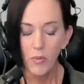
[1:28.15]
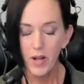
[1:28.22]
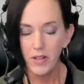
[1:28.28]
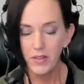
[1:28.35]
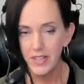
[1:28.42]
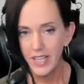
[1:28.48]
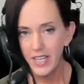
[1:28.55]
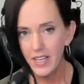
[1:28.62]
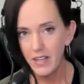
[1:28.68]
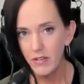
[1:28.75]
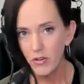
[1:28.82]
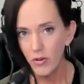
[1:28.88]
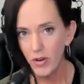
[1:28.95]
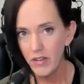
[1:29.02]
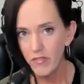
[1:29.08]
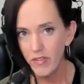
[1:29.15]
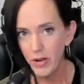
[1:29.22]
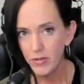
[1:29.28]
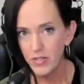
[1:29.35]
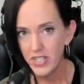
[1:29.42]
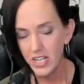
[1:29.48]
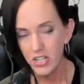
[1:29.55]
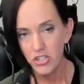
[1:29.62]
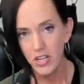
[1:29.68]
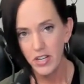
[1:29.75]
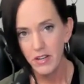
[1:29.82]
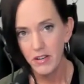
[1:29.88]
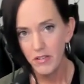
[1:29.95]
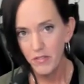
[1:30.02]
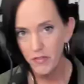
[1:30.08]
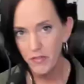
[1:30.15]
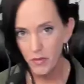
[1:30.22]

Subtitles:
Well, laying a great foundation